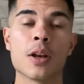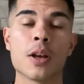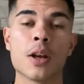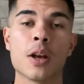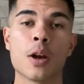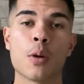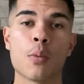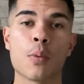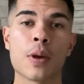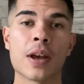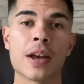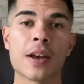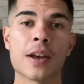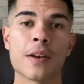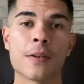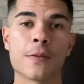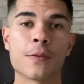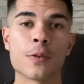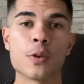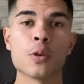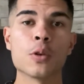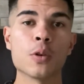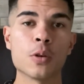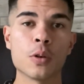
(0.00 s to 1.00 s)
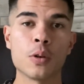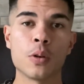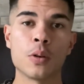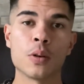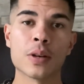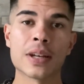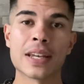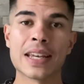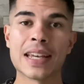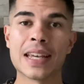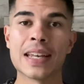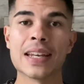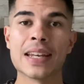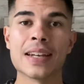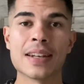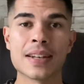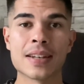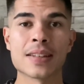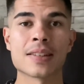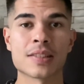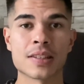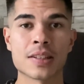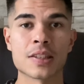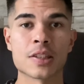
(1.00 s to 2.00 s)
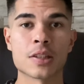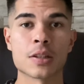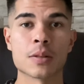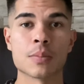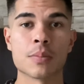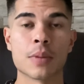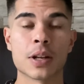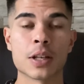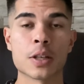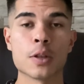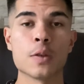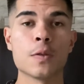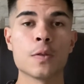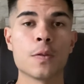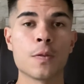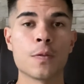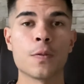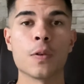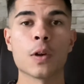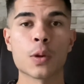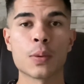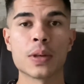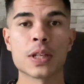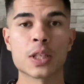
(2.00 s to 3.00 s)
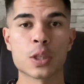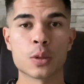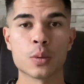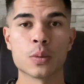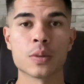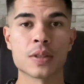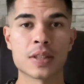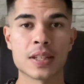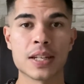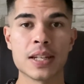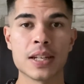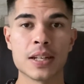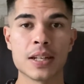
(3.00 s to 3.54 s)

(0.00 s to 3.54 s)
where if you're in this system and you follow it to a T,